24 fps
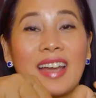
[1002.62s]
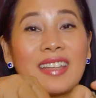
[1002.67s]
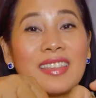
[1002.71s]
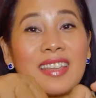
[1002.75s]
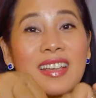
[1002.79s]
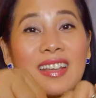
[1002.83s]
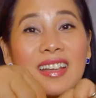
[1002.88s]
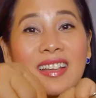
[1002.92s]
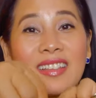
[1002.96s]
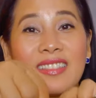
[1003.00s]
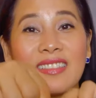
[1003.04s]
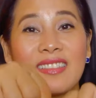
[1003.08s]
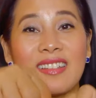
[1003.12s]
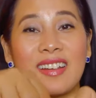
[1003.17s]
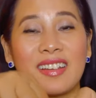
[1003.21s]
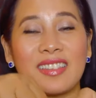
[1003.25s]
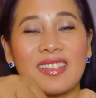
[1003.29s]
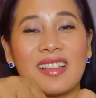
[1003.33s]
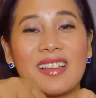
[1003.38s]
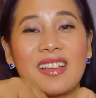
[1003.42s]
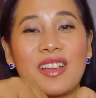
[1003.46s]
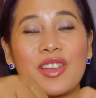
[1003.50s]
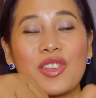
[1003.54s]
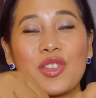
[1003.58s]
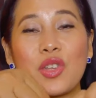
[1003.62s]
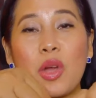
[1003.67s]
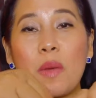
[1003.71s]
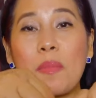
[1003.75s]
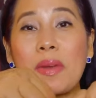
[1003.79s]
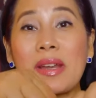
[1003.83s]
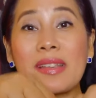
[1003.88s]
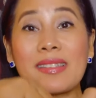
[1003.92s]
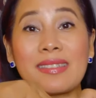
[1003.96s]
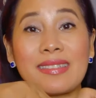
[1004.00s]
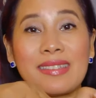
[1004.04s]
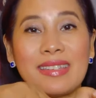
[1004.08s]
At ang ganda, talagang
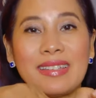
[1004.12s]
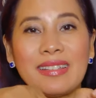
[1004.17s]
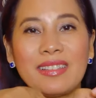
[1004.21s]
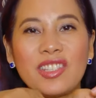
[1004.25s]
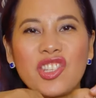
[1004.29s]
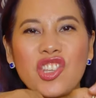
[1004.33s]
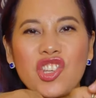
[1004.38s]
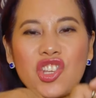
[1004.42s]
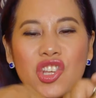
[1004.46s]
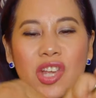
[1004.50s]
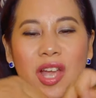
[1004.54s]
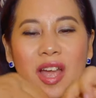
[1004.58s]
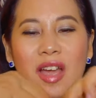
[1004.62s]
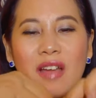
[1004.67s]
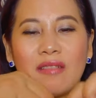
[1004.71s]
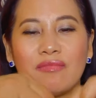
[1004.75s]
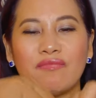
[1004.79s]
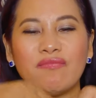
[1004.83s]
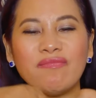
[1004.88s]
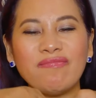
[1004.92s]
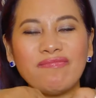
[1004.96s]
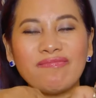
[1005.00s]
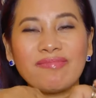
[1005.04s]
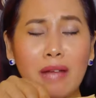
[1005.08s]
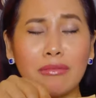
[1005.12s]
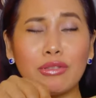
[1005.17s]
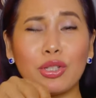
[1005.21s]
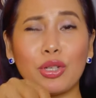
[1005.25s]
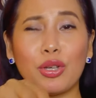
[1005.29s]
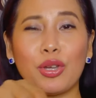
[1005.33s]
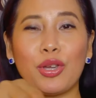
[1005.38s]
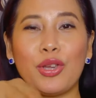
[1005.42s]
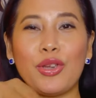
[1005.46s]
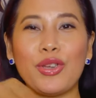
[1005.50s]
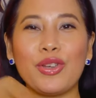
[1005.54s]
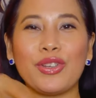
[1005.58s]
sobrang sealed siya. Ang
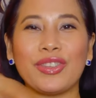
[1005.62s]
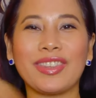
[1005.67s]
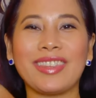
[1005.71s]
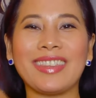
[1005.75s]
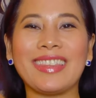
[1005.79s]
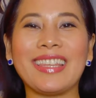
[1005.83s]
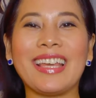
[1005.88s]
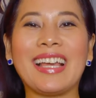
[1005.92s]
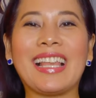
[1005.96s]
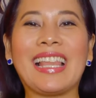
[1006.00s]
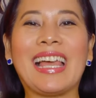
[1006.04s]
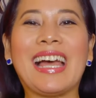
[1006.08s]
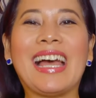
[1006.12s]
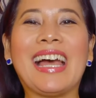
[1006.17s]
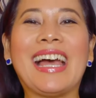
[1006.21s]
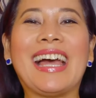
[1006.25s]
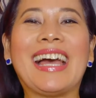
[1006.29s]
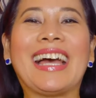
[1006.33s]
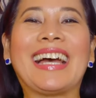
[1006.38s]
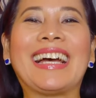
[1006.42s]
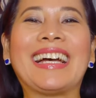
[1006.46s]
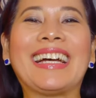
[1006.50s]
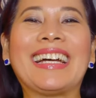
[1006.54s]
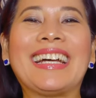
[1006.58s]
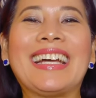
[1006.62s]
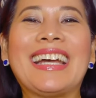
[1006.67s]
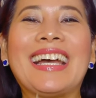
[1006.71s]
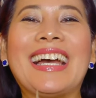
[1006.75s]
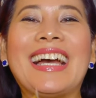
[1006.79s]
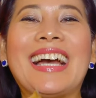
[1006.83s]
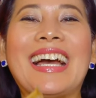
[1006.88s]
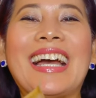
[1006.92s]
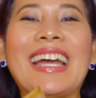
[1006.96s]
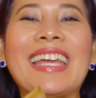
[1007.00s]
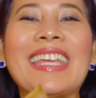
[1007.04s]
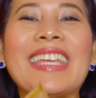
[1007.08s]
cute nala.
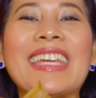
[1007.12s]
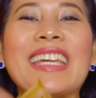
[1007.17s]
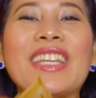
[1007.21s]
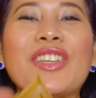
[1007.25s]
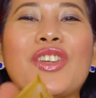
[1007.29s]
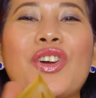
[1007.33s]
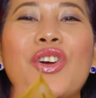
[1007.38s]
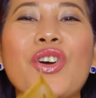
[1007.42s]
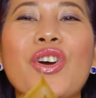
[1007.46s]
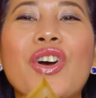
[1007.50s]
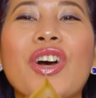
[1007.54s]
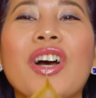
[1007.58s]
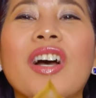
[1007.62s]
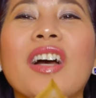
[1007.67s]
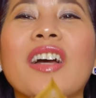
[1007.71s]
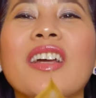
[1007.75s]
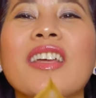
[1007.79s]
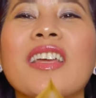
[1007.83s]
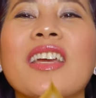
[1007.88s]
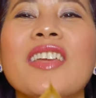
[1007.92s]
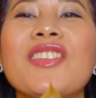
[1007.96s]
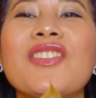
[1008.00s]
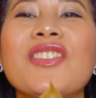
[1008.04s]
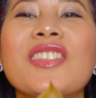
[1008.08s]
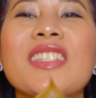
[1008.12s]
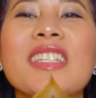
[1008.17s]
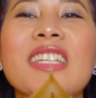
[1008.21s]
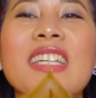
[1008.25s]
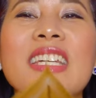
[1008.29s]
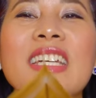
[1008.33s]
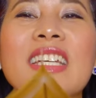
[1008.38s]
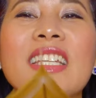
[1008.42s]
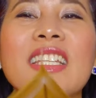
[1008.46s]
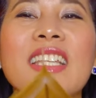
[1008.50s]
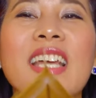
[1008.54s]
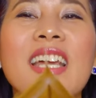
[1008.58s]
Ayan, oh. Can you
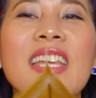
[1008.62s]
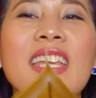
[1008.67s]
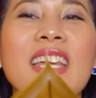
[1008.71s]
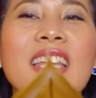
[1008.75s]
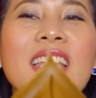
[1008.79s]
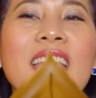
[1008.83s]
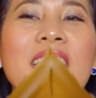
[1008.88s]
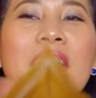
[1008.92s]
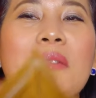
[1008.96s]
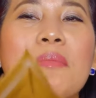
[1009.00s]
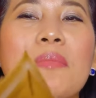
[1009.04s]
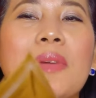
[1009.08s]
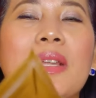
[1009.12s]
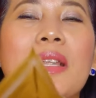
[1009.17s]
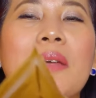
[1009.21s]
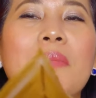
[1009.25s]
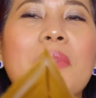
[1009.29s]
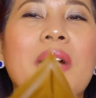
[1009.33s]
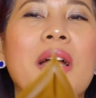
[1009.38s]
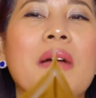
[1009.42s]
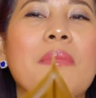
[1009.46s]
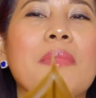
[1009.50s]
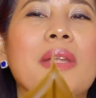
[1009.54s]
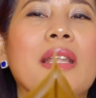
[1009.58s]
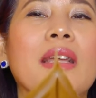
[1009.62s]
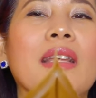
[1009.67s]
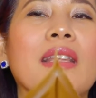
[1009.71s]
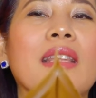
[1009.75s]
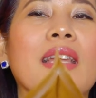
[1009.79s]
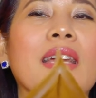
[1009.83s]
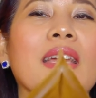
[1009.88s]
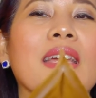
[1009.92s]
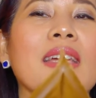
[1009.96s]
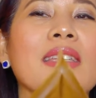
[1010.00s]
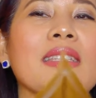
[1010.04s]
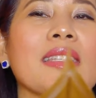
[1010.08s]
see it? Ayan pala. Baka
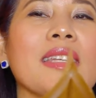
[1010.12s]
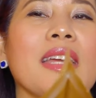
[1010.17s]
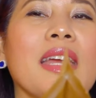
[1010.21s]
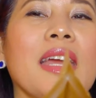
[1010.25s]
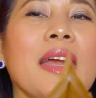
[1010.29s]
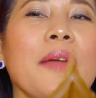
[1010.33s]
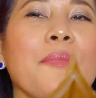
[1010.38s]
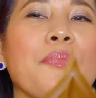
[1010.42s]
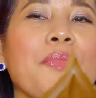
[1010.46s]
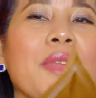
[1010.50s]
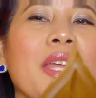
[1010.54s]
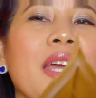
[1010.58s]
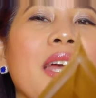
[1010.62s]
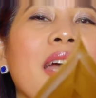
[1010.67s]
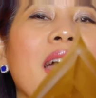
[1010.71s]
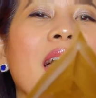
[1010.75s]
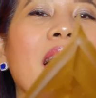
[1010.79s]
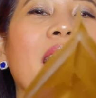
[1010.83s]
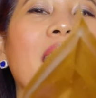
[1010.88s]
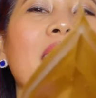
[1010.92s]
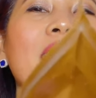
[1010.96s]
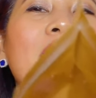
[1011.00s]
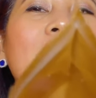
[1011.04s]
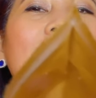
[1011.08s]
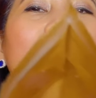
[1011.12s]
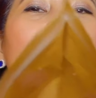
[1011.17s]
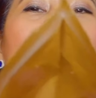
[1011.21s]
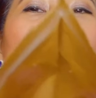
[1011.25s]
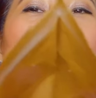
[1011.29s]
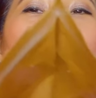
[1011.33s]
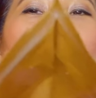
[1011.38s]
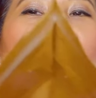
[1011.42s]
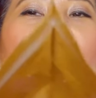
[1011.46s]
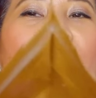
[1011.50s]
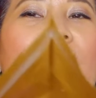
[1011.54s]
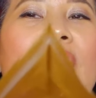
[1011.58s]
malaglag kasi eh. Ayan,
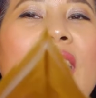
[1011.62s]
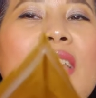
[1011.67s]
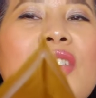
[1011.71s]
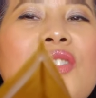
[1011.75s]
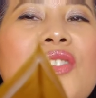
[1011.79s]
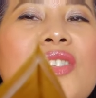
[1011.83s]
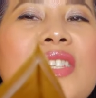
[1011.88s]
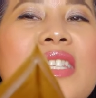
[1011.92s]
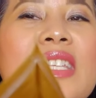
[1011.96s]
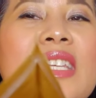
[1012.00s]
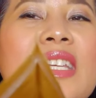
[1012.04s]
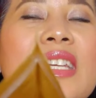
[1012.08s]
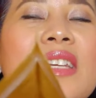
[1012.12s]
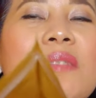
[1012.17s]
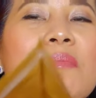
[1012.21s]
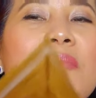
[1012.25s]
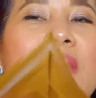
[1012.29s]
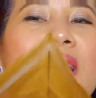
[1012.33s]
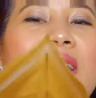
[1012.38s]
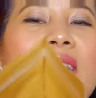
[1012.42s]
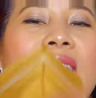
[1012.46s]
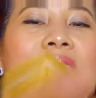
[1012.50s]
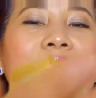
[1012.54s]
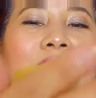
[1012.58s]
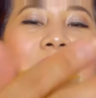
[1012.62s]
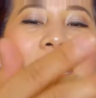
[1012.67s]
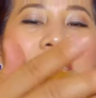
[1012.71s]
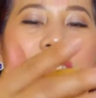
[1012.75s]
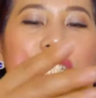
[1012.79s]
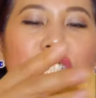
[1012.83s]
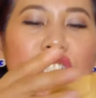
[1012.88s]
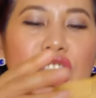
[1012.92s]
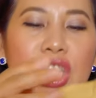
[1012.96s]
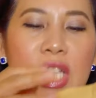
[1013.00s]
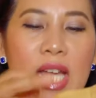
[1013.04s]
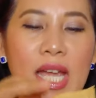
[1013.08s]
oh. Can you see it? Parang
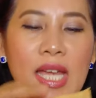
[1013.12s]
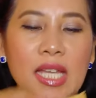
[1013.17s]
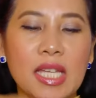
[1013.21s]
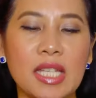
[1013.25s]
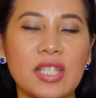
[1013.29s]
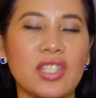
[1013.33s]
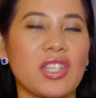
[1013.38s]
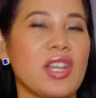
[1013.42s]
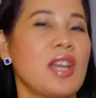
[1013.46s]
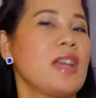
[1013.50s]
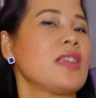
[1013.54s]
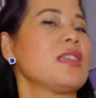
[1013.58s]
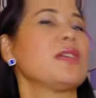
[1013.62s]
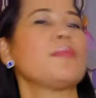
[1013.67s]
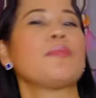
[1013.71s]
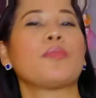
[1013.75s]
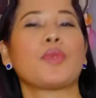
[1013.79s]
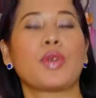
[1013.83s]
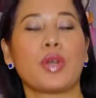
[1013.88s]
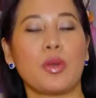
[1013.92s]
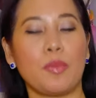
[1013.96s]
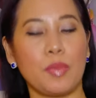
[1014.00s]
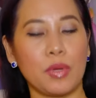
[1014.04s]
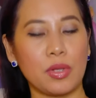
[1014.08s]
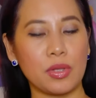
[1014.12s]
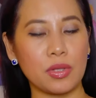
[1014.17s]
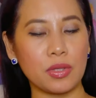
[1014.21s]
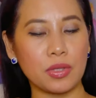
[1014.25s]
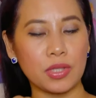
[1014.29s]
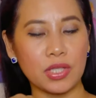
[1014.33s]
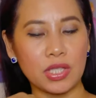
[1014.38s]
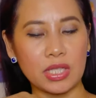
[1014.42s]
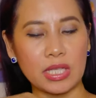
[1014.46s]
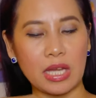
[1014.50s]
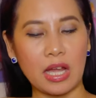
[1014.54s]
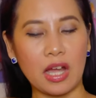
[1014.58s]
little tiny
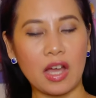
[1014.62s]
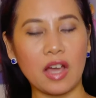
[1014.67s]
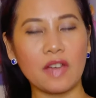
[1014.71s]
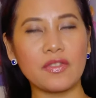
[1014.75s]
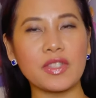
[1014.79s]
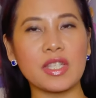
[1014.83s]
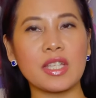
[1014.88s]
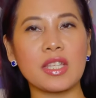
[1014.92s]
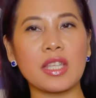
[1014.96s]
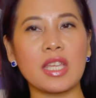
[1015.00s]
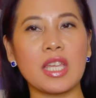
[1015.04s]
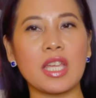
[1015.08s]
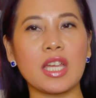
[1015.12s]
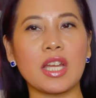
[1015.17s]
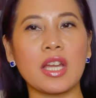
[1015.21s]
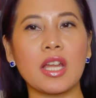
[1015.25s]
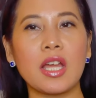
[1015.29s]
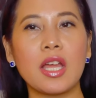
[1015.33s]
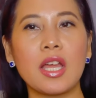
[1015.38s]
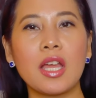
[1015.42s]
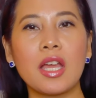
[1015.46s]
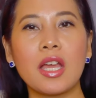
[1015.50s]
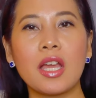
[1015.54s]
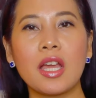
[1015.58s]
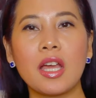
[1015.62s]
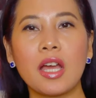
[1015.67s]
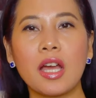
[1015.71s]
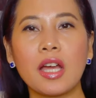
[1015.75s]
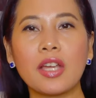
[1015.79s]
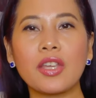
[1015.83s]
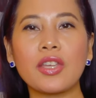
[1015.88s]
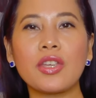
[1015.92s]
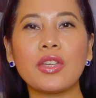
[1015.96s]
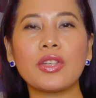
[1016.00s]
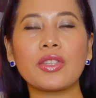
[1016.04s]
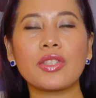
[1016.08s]
purple stuffs in here.
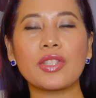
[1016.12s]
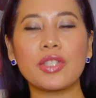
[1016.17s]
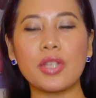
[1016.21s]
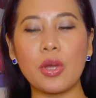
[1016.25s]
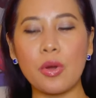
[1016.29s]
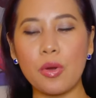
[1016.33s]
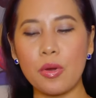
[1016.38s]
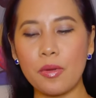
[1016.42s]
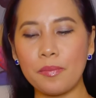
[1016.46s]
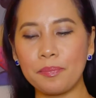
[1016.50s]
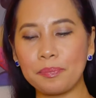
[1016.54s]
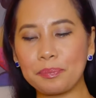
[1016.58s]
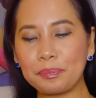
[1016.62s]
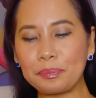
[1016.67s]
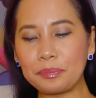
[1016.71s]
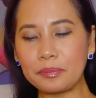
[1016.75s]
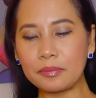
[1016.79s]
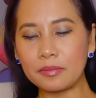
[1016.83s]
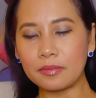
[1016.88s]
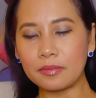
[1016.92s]
Ang cute. So,